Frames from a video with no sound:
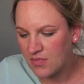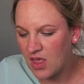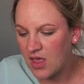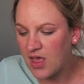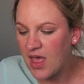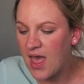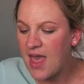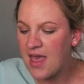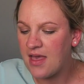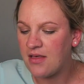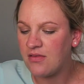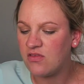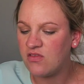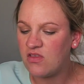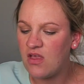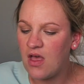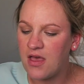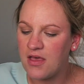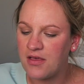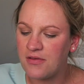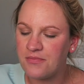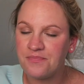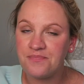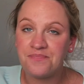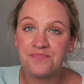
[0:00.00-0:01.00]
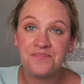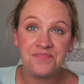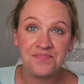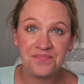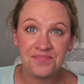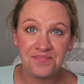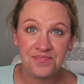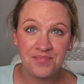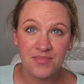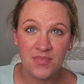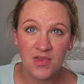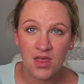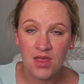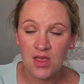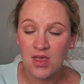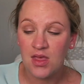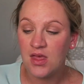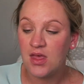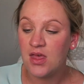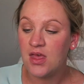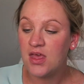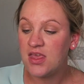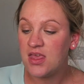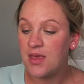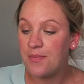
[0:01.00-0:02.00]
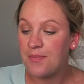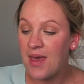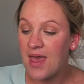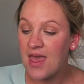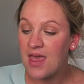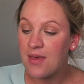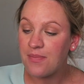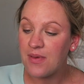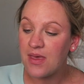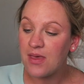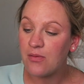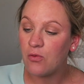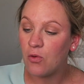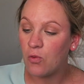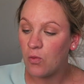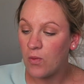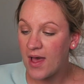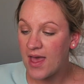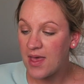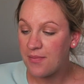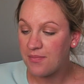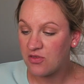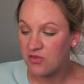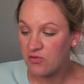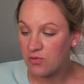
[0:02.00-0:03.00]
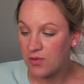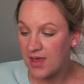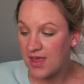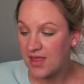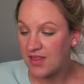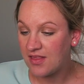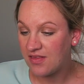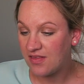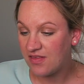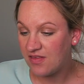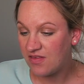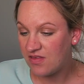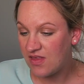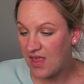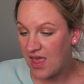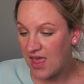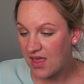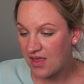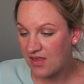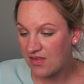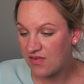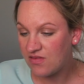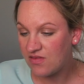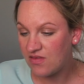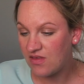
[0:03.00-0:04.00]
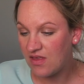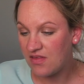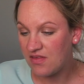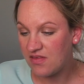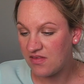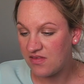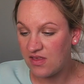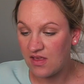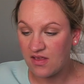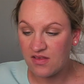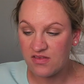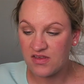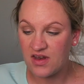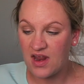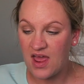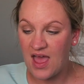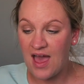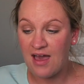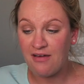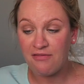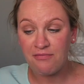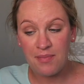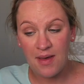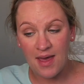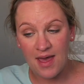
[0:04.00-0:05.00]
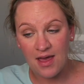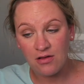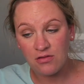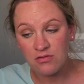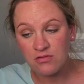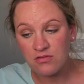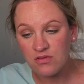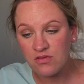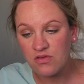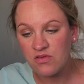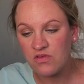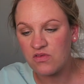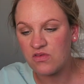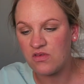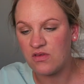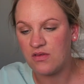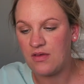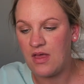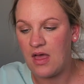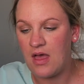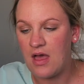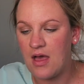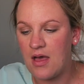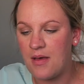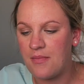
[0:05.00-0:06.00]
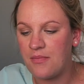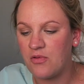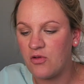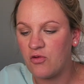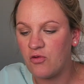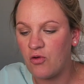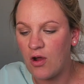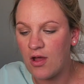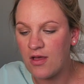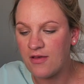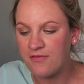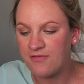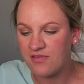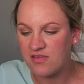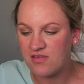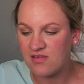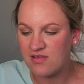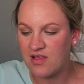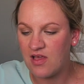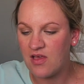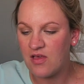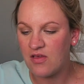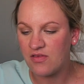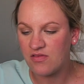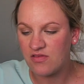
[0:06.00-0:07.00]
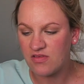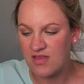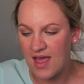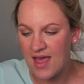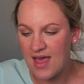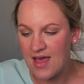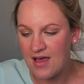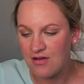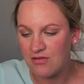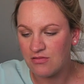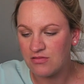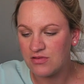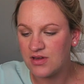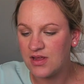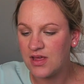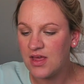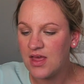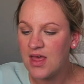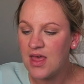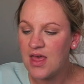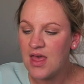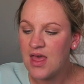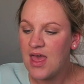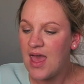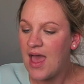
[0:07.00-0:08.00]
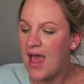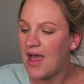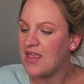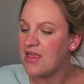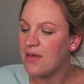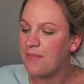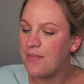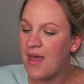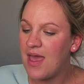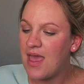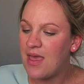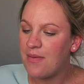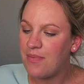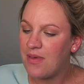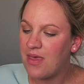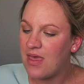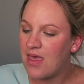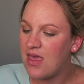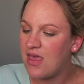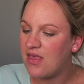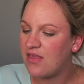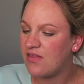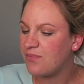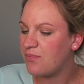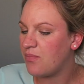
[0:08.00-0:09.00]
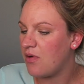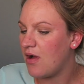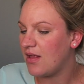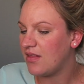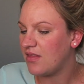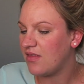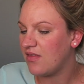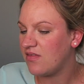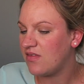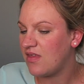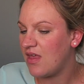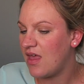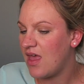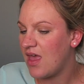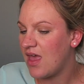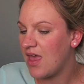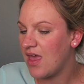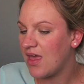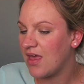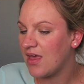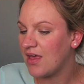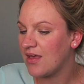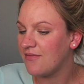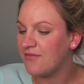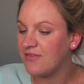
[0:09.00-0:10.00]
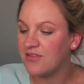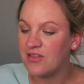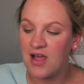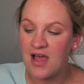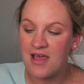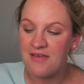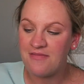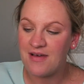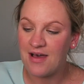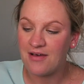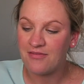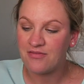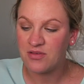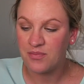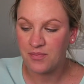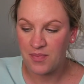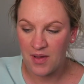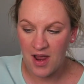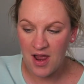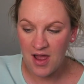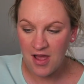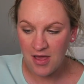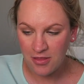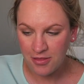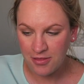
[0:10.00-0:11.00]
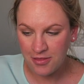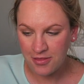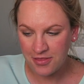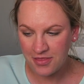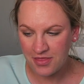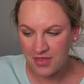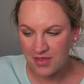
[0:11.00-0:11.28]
Okay, so your baby will weigh between 6 and 6.5 pounds. Growth slows down, and your baby's practicing for life after birth.